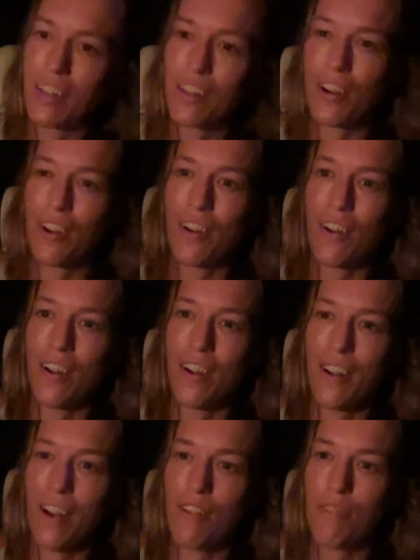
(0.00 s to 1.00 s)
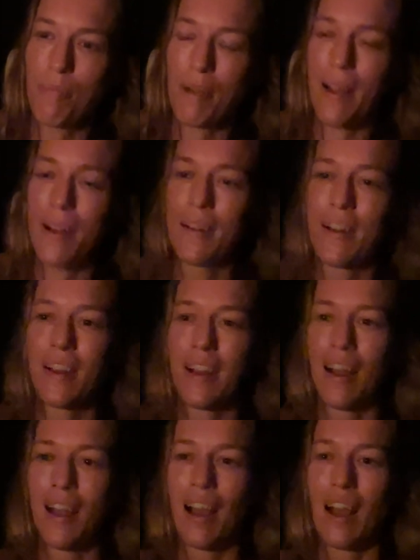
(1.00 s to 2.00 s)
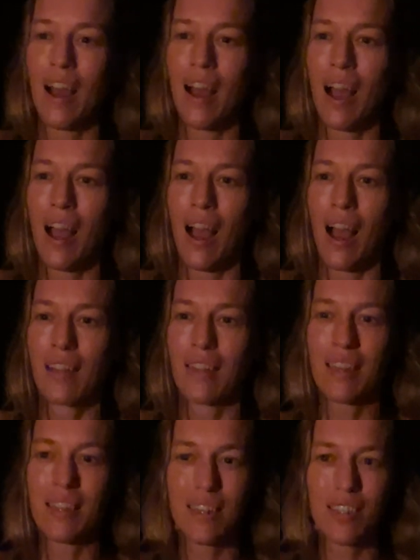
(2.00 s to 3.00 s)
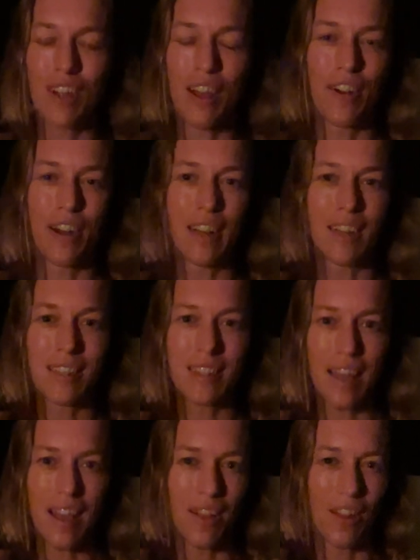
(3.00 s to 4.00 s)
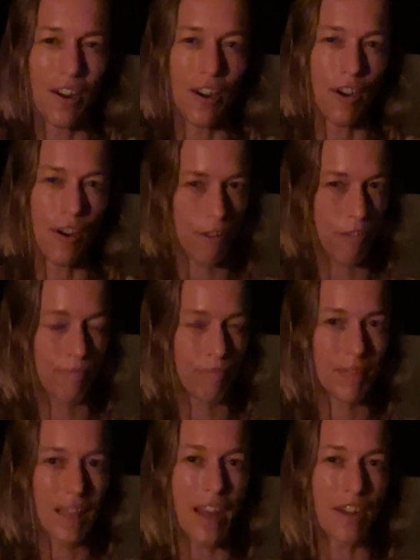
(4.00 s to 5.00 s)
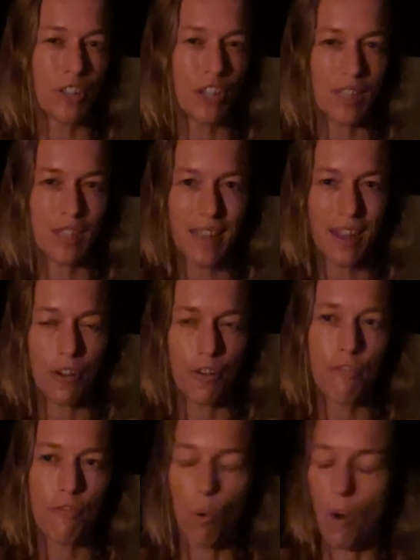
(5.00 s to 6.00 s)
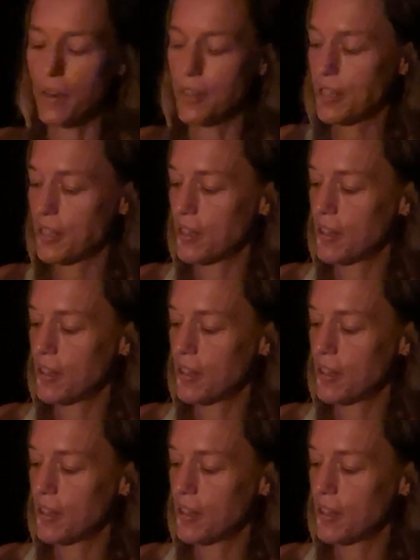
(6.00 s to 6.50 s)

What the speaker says: turn on and off, but this is generating scalar energy, scalar force.